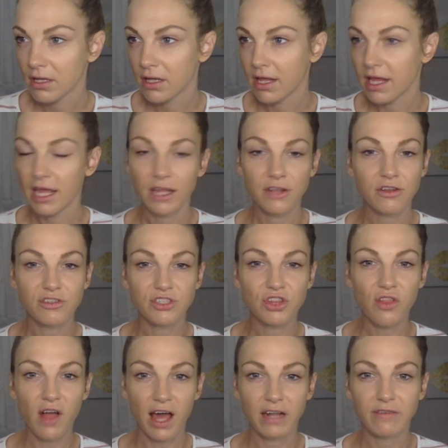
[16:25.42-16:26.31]
And there's a
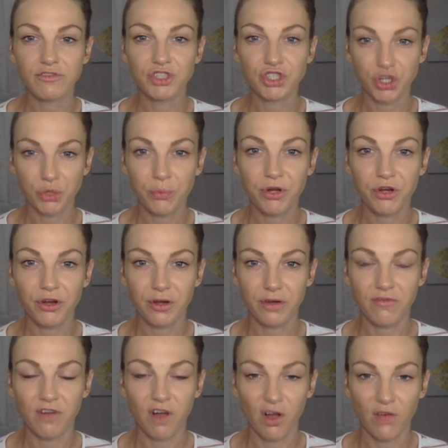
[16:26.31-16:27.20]
lot of Jupiter
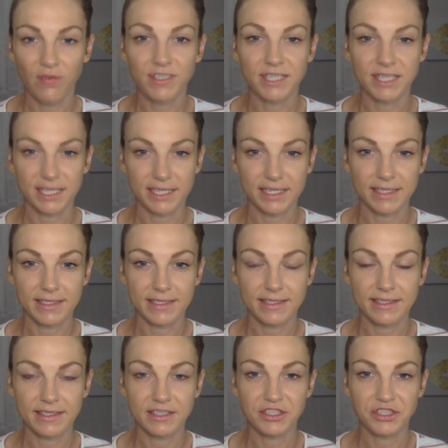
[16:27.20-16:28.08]
involved in
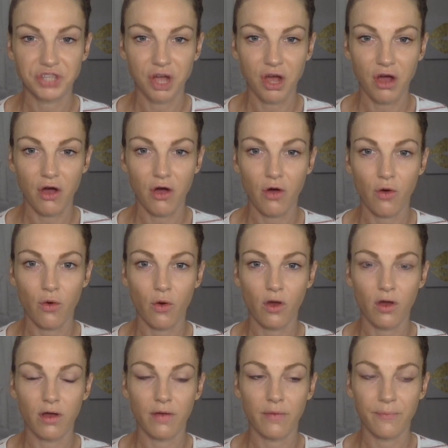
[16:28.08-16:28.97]
this.
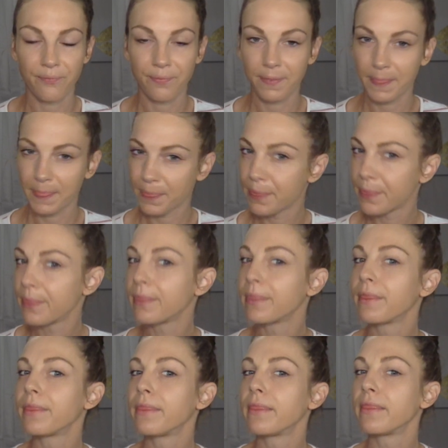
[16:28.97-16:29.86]
So
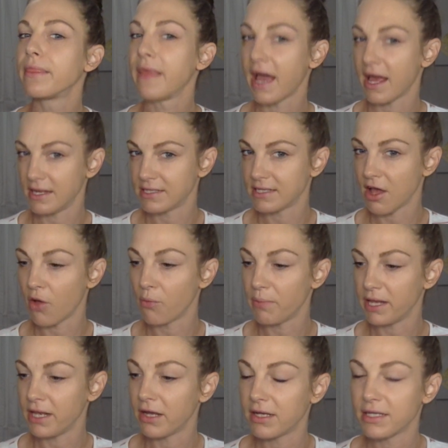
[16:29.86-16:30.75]
that is
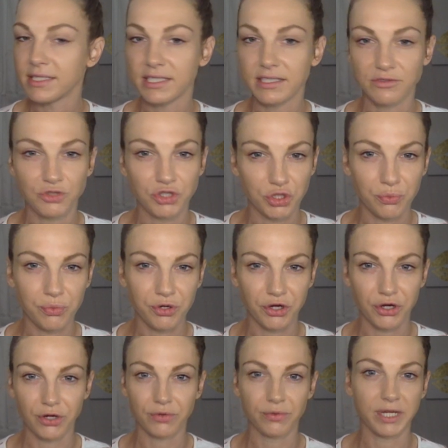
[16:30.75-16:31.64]
helping us.
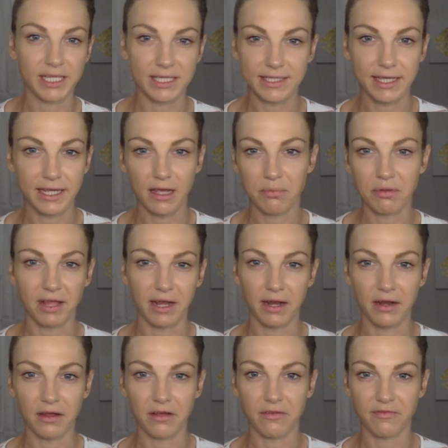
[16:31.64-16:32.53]
Jupiter is like a
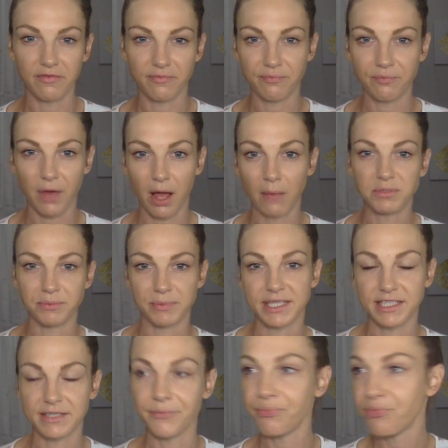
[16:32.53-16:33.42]
planet of
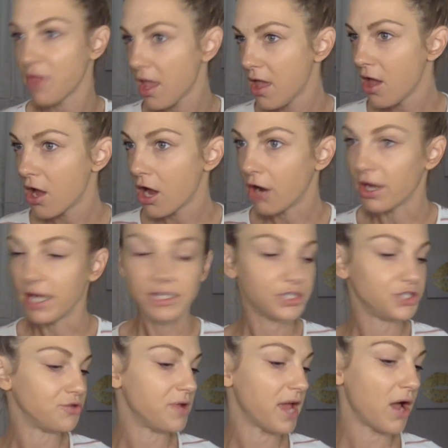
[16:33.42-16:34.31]
optimism. All right,
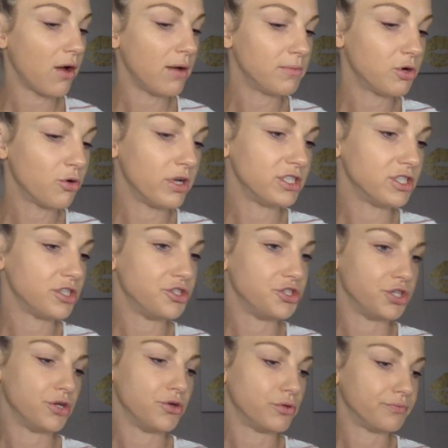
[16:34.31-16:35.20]
so now I'm going to
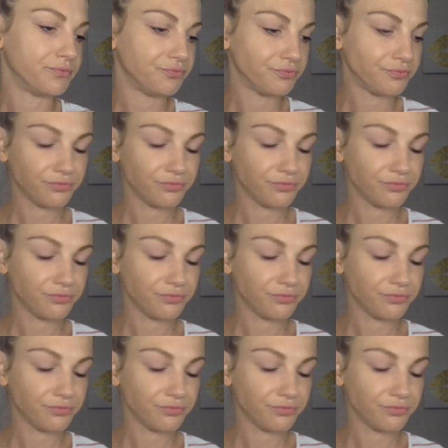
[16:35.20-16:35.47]
do